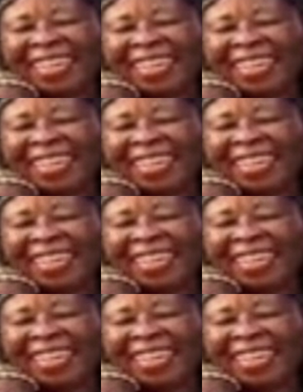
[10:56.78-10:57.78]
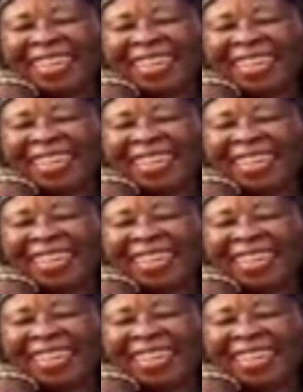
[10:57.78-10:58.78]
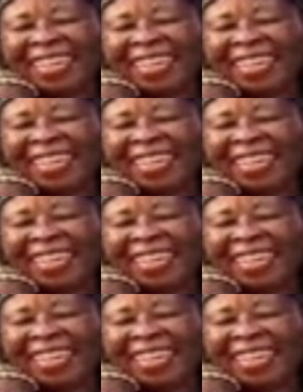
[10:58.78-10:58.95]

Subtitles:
No words are spoken by the person on screen.